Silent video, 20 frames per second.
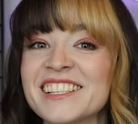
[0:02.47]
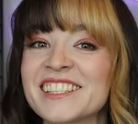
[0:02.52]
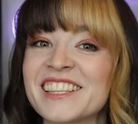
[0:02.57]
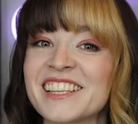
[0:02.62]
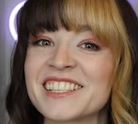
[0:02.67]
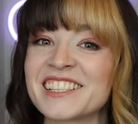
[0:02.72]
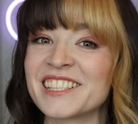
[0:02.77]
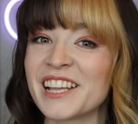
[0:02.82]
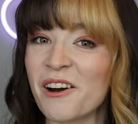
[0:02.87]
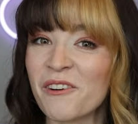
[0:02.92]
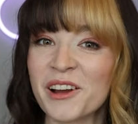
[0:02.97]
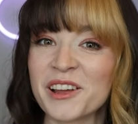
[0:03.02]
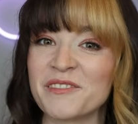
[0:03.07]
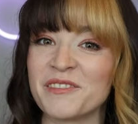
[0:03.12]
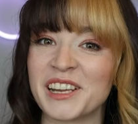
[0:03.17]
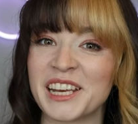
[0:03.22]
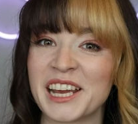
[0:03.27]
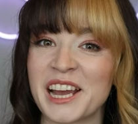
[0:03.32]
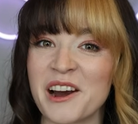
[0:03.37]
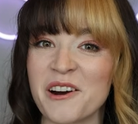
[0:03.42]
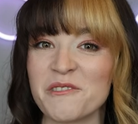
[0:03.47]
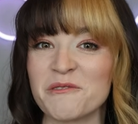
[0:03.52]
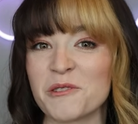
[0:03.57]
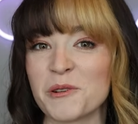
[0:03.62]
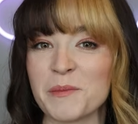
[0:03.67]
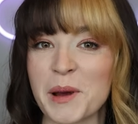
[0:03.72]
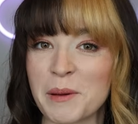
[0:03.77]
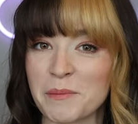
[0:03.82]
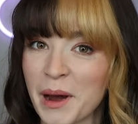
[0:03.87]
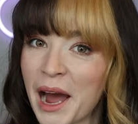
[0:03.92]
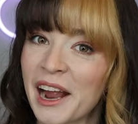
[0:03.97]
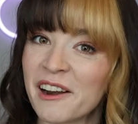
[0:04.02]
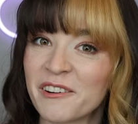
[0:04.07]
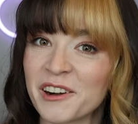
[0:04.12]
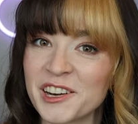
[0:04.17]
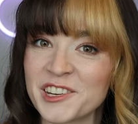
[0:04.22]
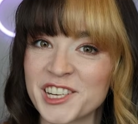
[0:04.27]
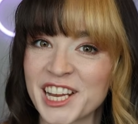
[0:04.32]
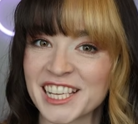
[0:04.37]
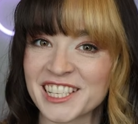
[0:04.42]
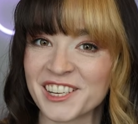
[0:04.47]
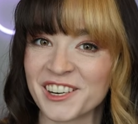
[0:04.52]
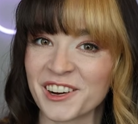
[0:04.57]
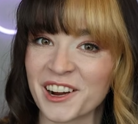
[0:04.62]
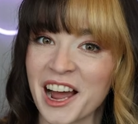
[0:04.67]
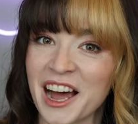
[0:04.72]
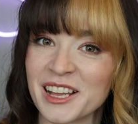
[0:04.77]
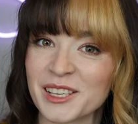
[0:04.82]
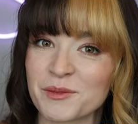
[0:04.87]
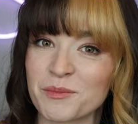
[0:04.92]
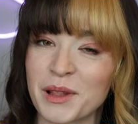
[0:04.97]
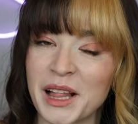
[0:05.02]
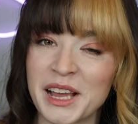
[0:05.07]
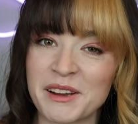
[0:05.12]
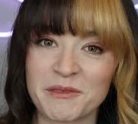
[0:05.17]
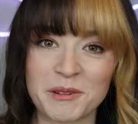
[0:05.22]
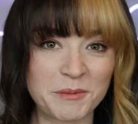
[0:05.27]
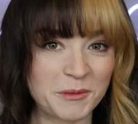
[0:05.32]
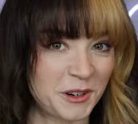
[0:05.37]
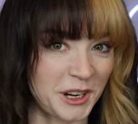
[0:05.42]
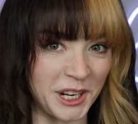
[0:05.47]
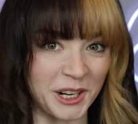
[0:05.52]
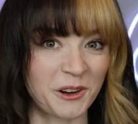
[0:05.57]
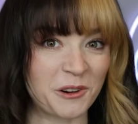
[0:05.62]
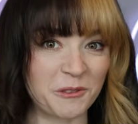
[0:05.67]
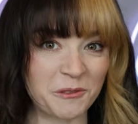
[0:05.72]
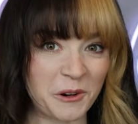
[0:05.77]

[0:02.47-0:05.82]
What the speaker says: is the sewing video for my Pirate Jester cosplay from Critical